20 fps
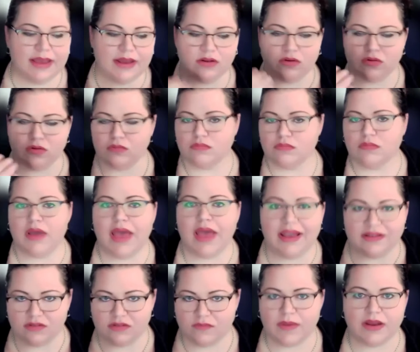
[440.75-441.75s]
and it'll
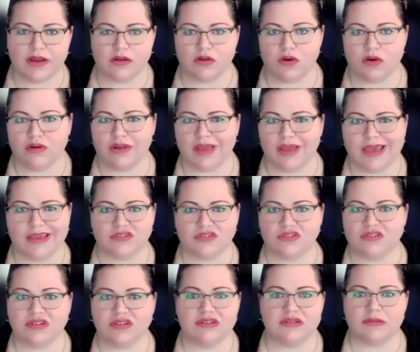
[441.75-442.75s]
activate it on a
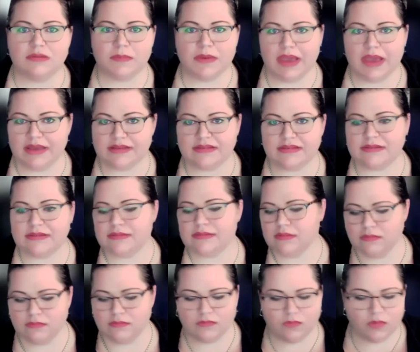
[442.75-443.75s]
HTTPS,
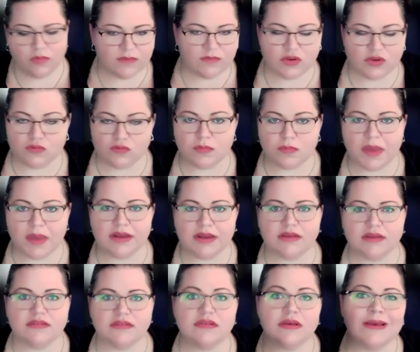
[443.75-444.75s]
whatever your domain
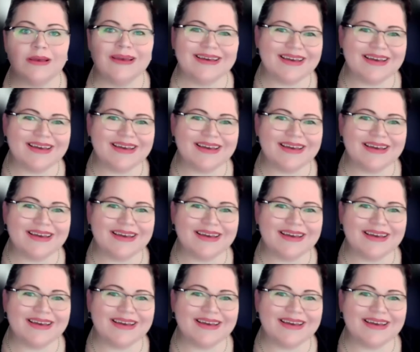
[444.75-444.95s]
is.